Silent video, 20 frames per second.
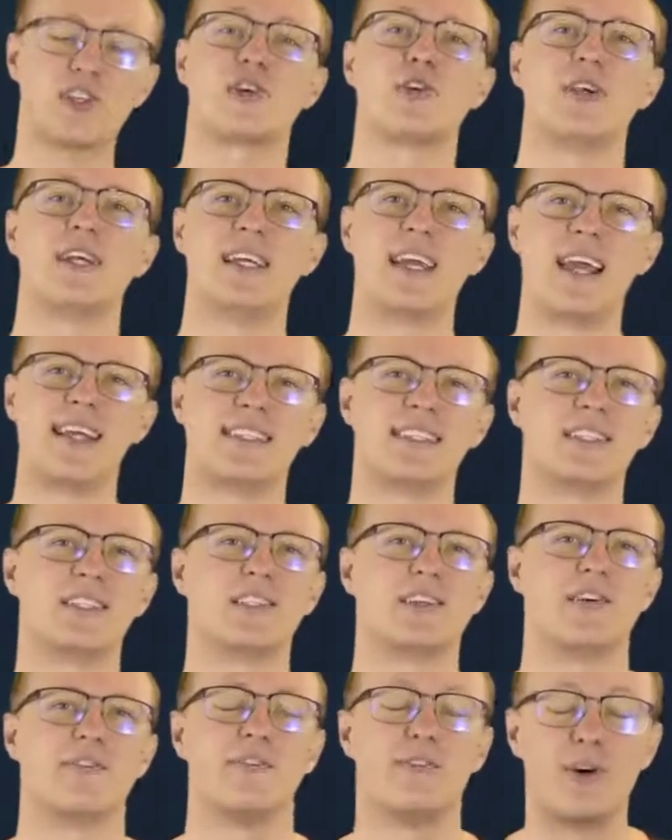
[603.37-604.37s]

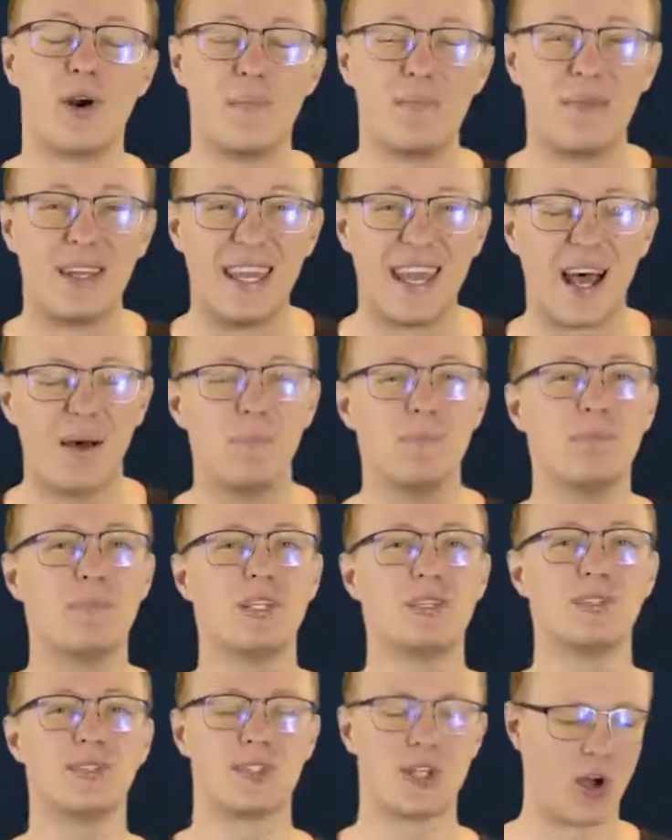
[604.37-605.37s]
created from
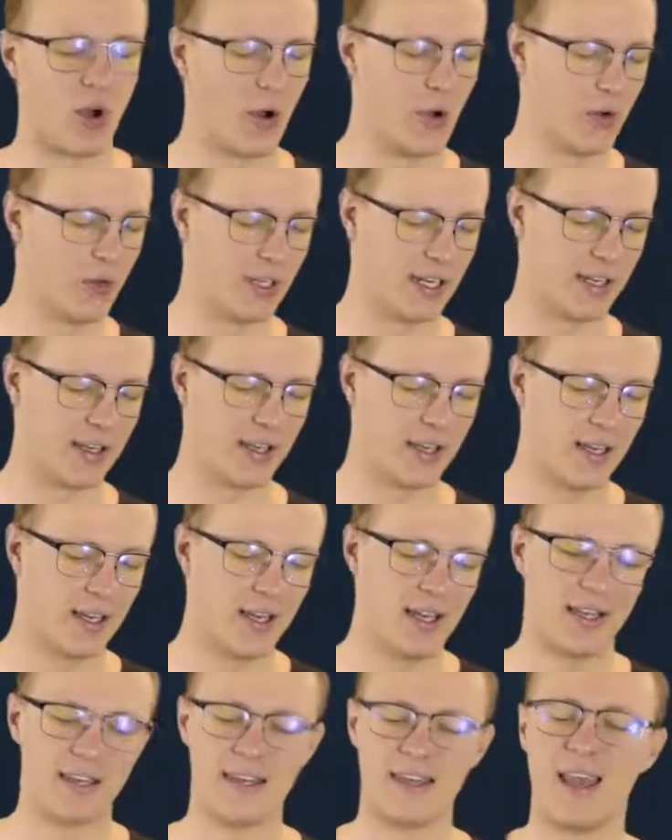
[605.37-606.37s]
numbers only.
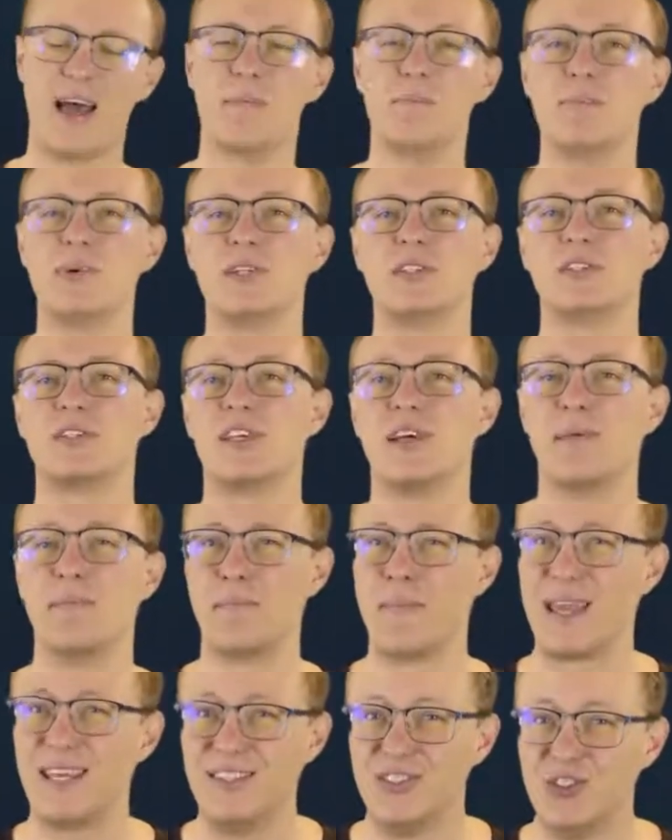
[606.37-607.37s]
Numbers
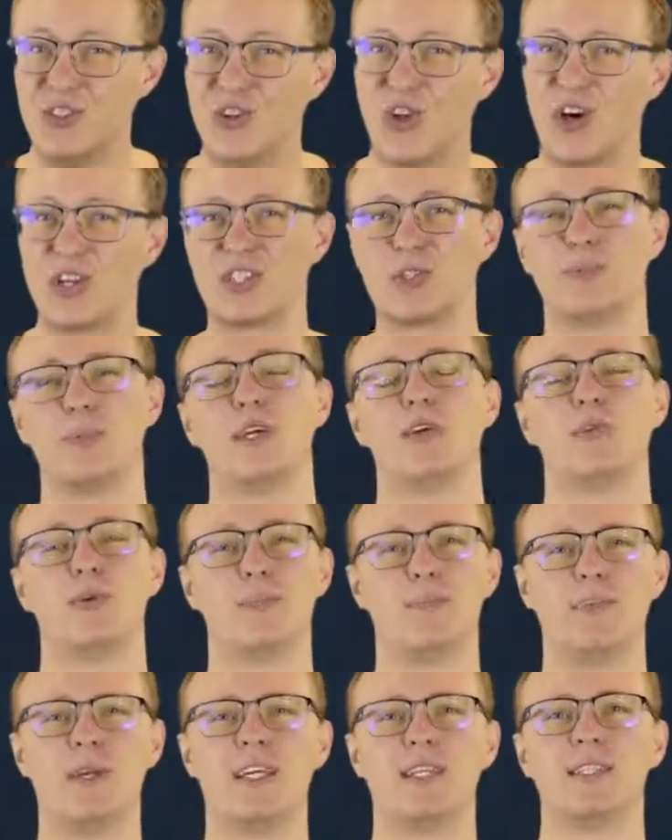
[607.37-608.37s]
may not be
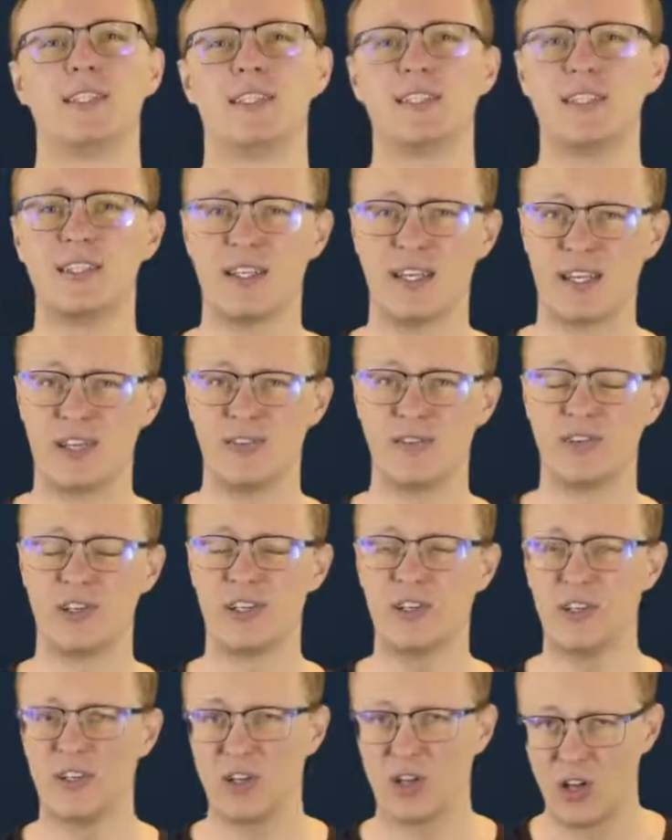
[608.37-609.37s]
repeated in
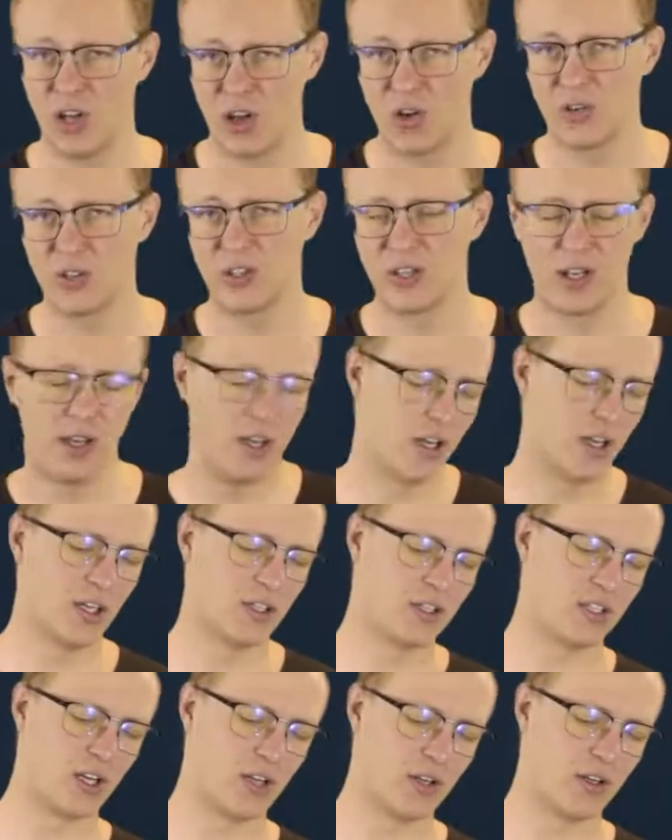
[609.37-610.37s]
the code.
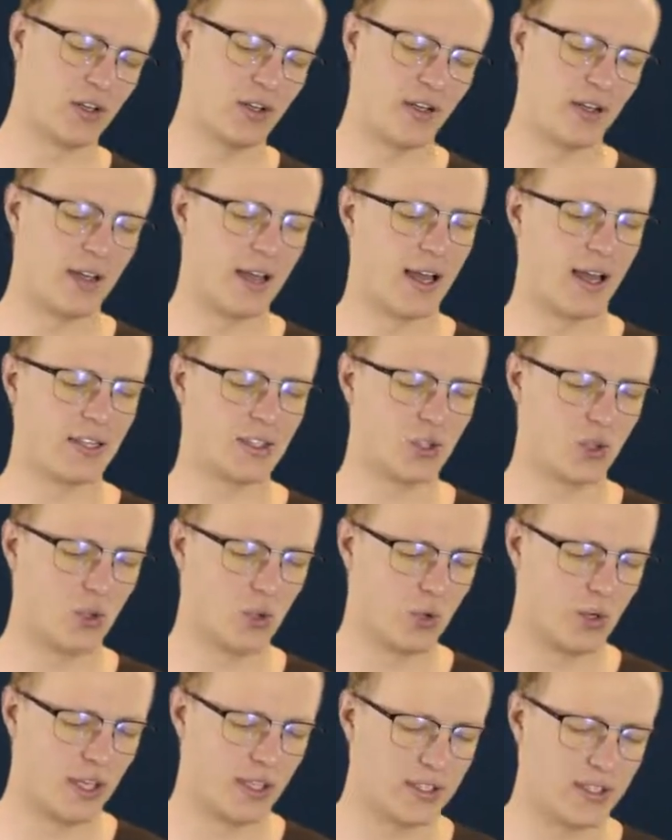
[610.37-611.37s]
So, as
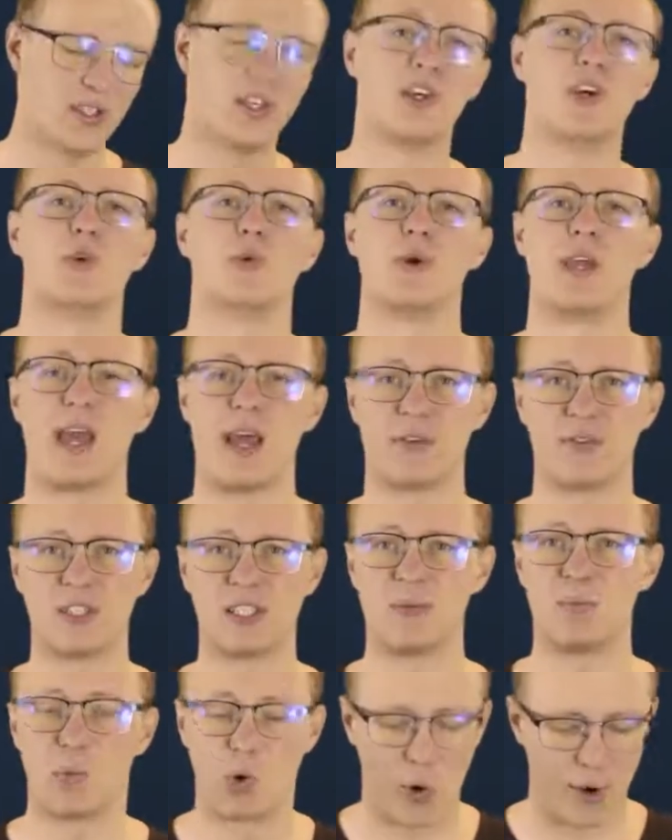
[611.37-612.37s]
always, we have
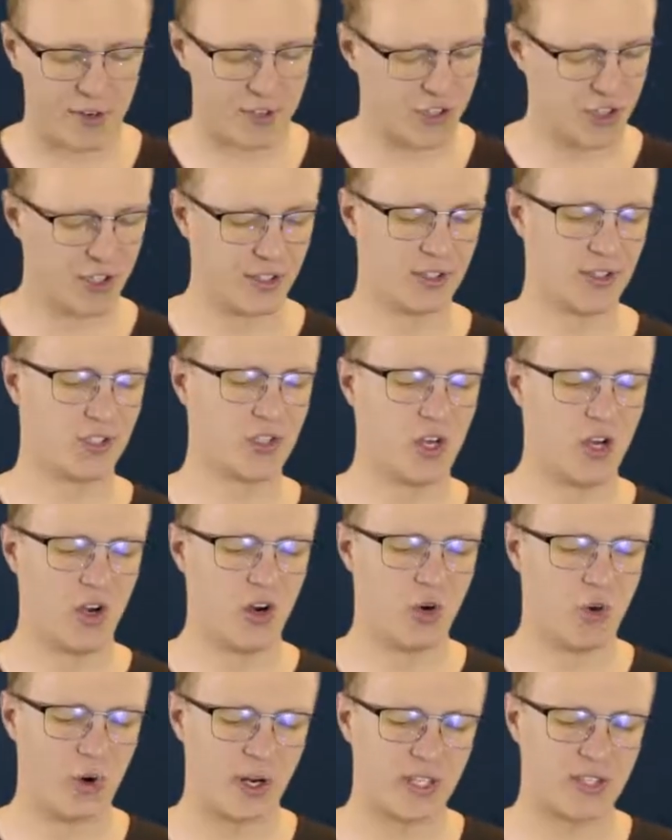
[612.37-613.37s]
some questions.
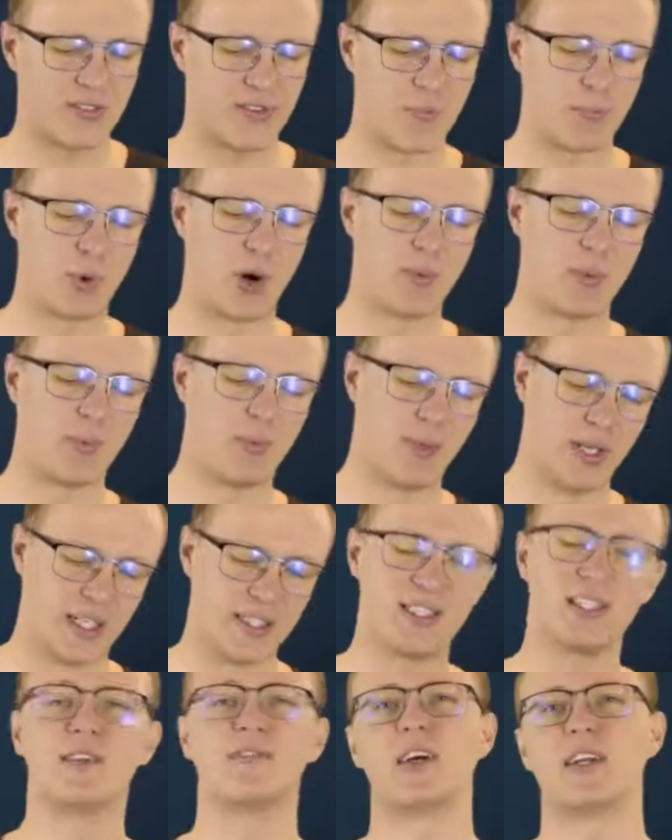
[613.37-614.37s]
What is the
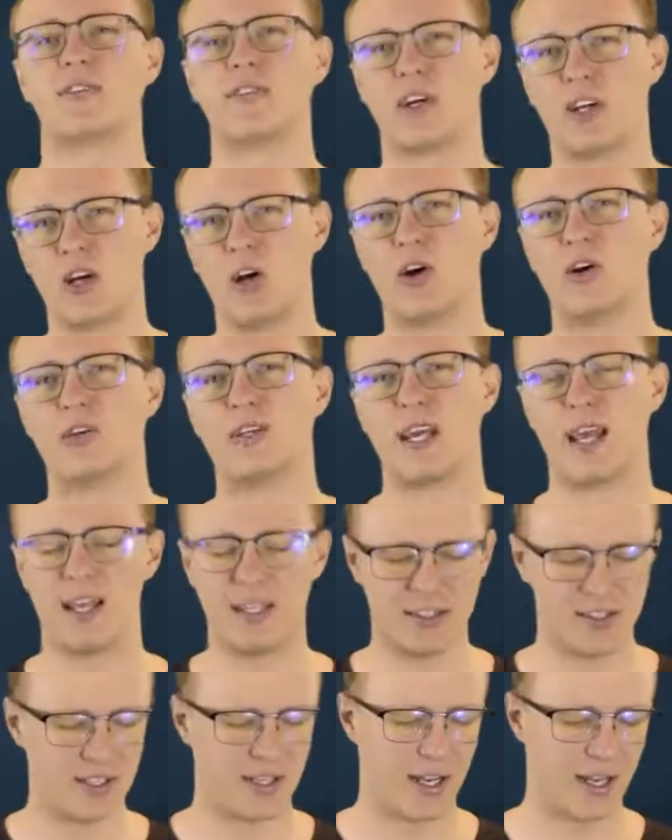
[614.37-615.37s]
probability that the code
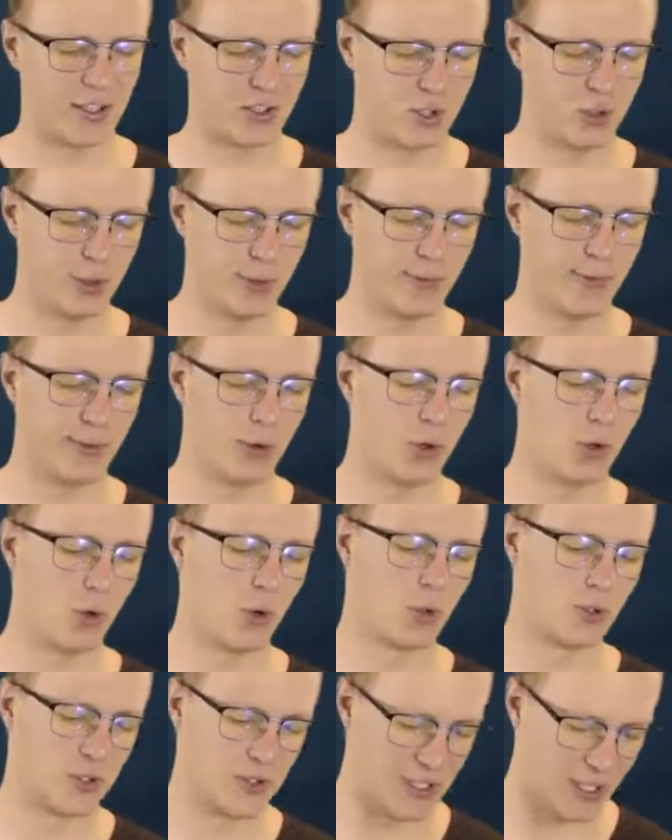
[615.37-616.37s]
ends in a 2, 4
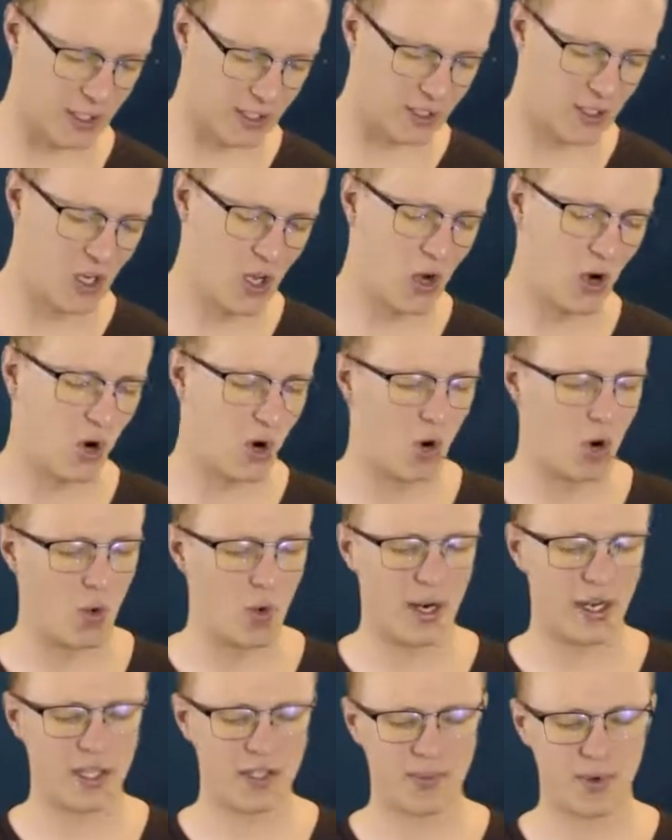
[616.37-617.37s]
or 6? Or
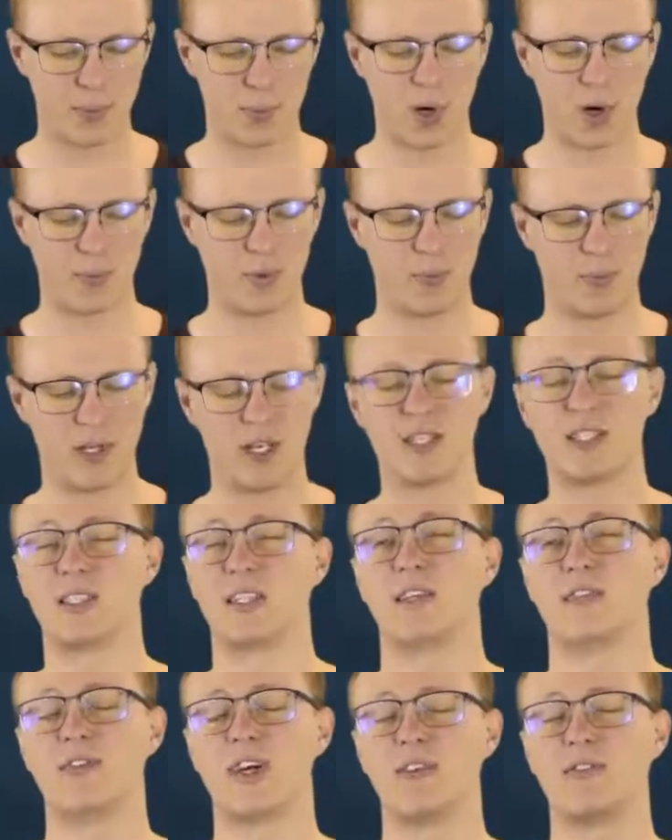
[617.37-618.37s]
what is the
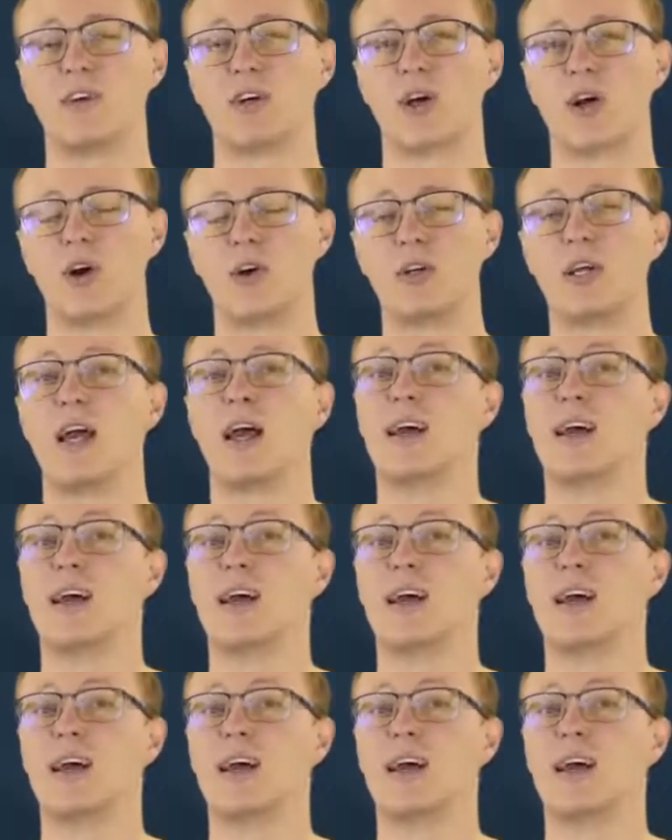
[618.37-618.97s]
probability that the code